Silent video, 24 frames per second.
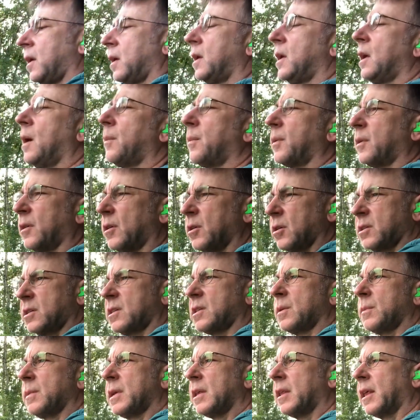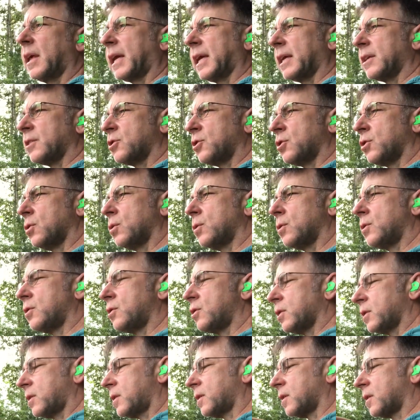Yep, it looks to me like it's shooting
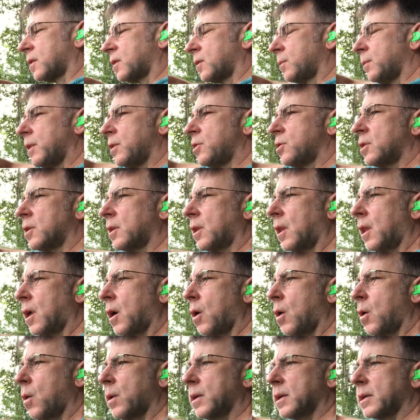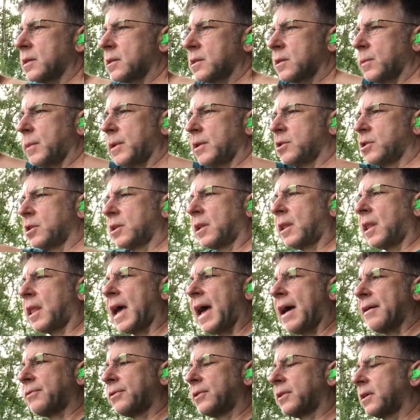just a smidgen low and a smidgen
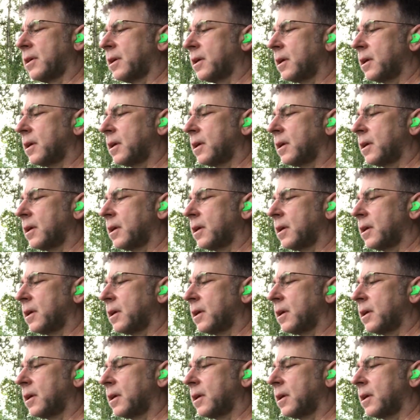left.